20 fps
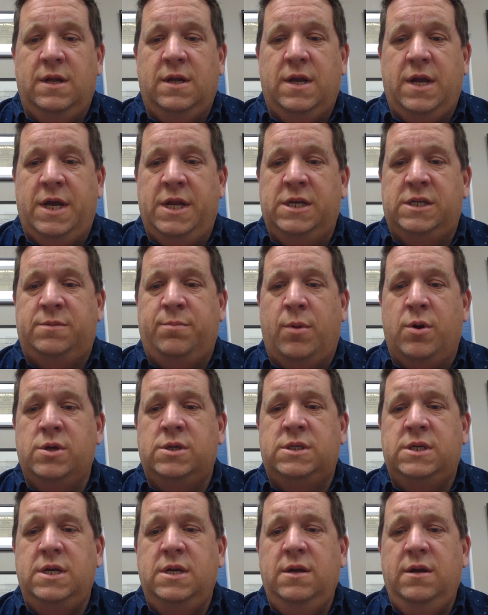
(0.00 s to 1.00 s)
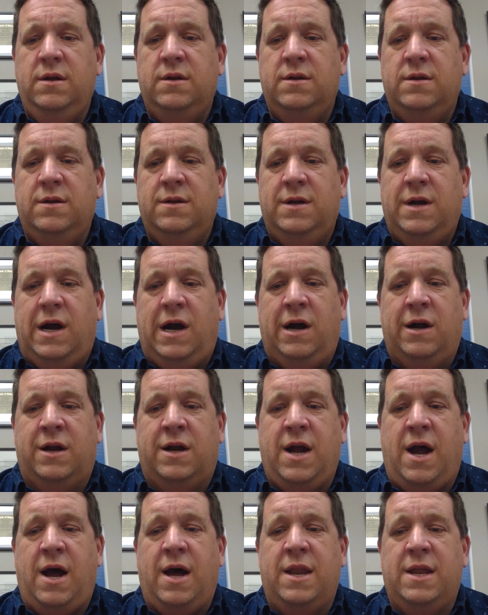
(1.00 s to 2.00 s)
In his mercy, our
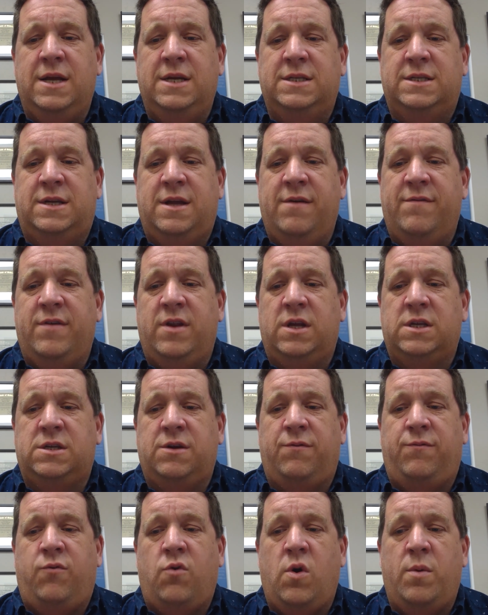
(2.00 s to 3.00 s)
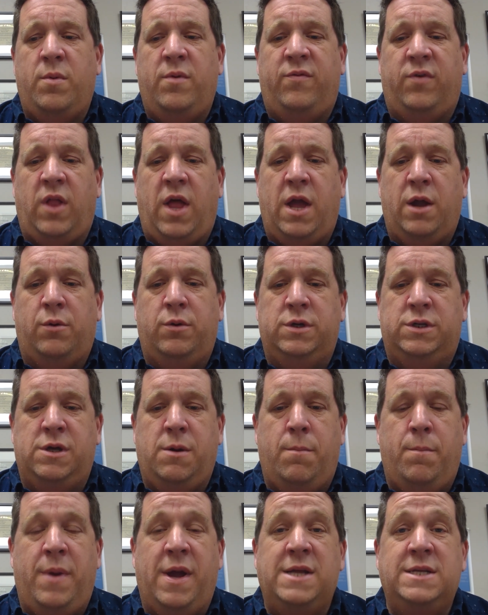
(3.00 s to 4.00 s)
God has given us a form of language
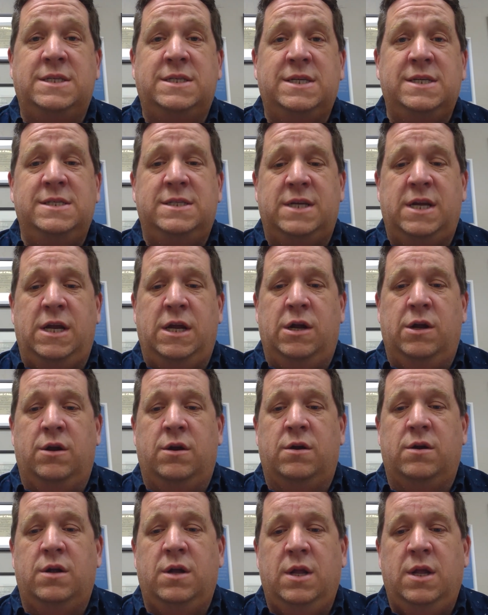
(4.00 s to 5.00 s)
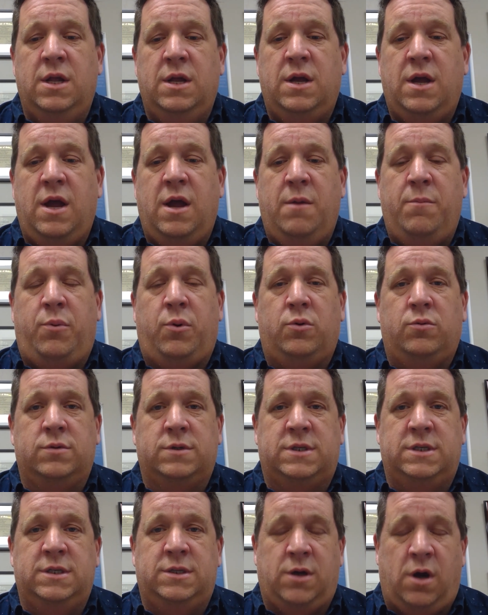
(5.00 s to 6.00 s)
that bends his ear and pulls
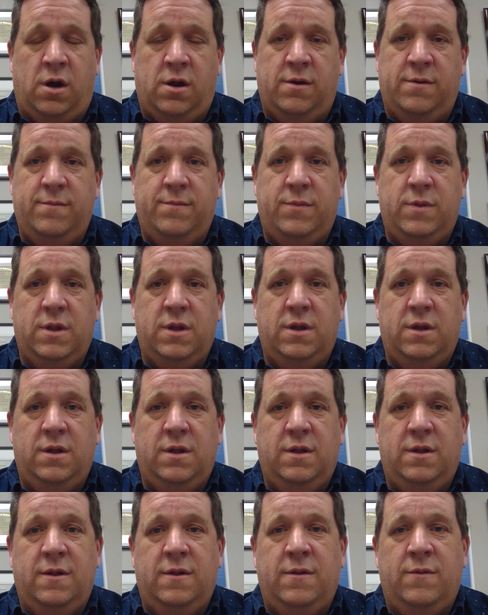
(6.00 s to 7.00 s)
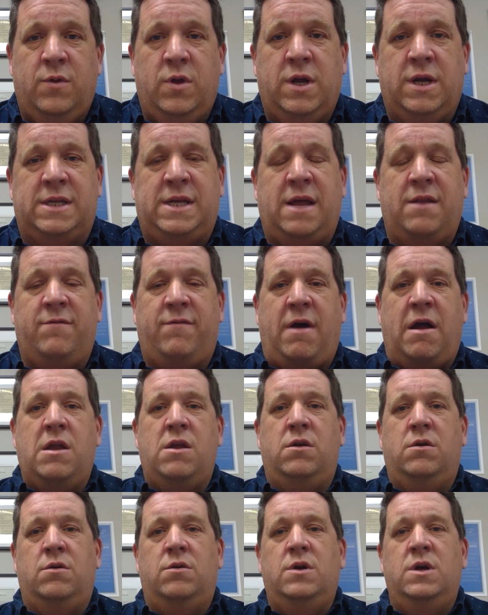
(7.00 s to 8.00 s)
his heart. Because I invite
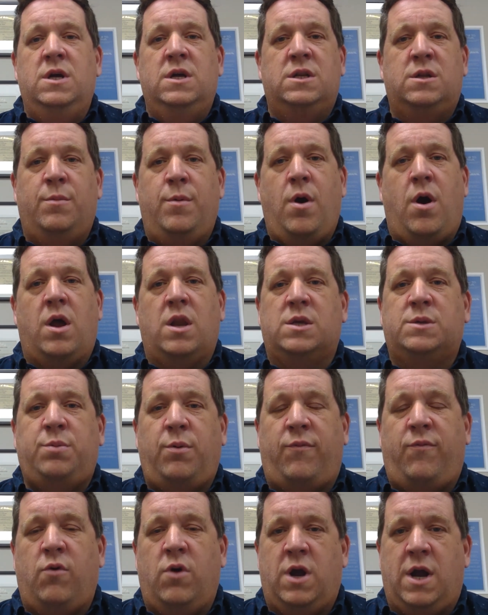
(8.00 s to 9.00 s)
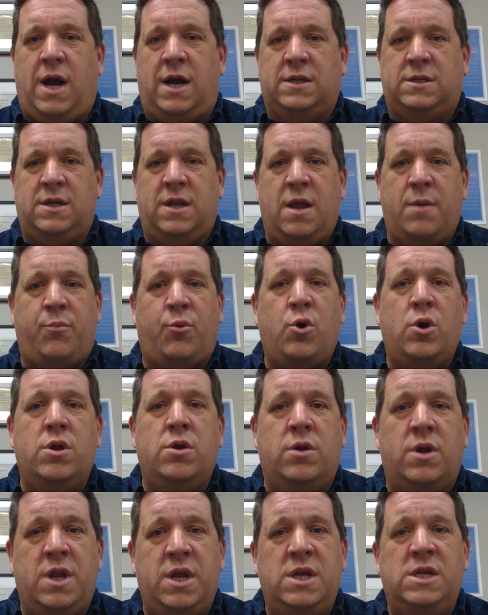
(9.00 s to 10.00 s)
you to be honest before God today. Put
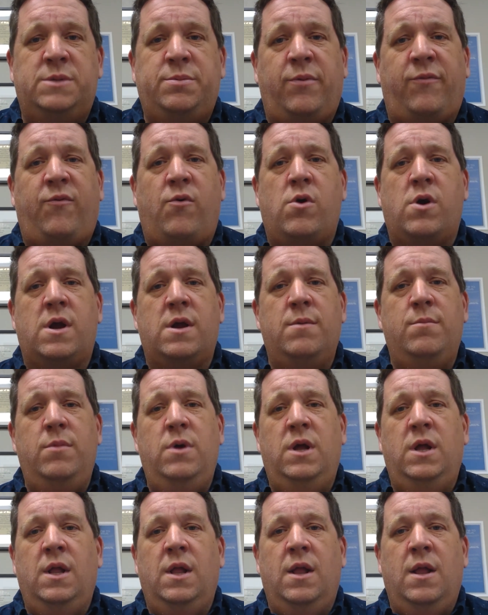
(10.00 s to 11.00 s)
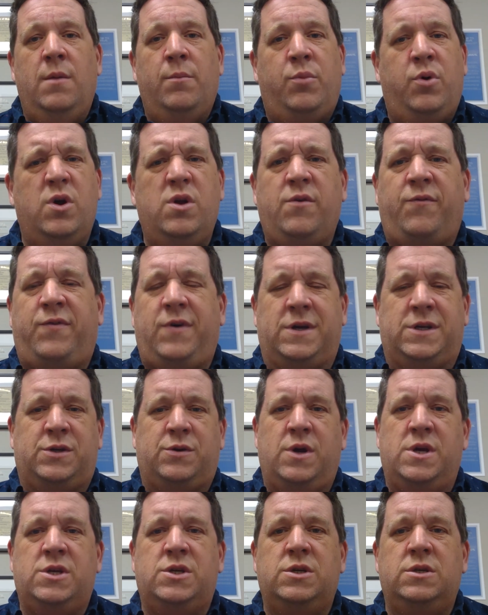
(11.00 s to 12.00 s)
your needs before him. Put your
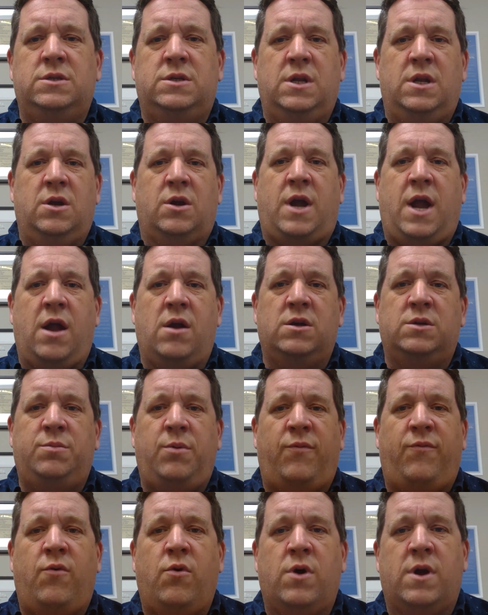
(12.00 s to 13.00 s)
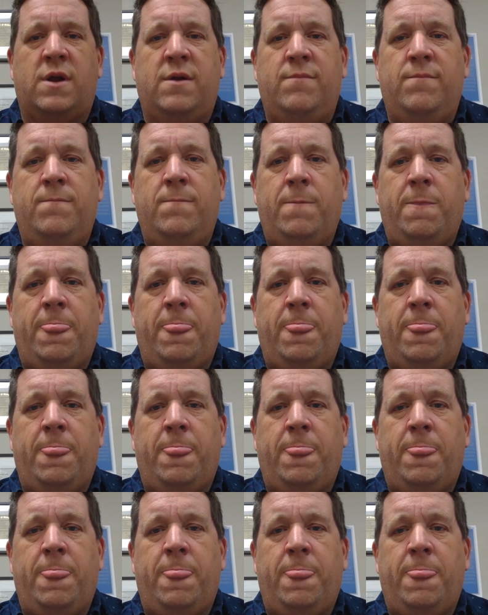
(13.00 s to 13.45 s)
frustrations and your cares before him.